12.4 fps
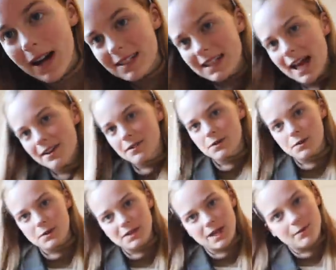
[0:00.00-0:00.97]
and again, of
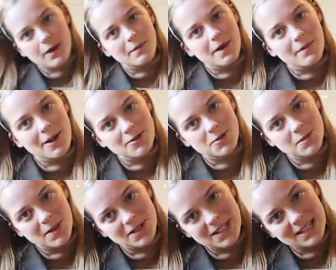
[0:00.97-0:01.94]
course, I'm wearing my brown martins.
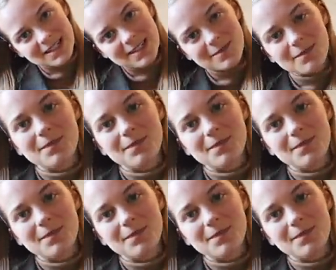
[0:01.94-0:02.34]
Martens.